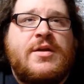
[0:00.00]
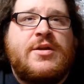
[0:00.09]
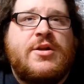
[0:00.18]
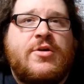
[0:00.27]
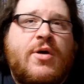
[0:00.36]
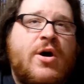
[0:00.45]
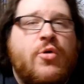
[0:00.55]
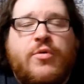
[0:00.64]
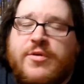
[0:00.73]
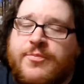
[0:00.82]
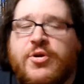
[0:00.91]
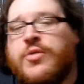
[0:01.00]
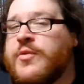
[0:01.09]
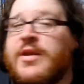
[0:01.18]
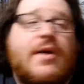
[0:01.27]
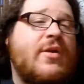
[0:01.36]
oh, well, they're
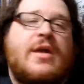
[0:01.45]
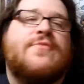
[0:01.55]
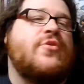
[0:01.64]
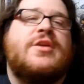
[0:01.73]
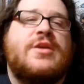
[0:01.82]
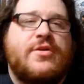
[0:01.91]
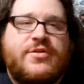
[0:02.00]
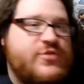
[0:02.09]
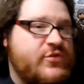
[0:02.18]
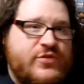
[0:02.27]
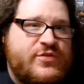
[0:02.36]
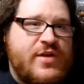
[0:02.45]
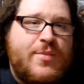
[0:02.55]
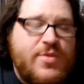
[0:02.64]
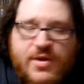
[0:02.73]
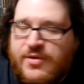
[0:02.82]
putting one out every year, and it's just the
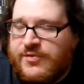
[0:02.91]
same thing.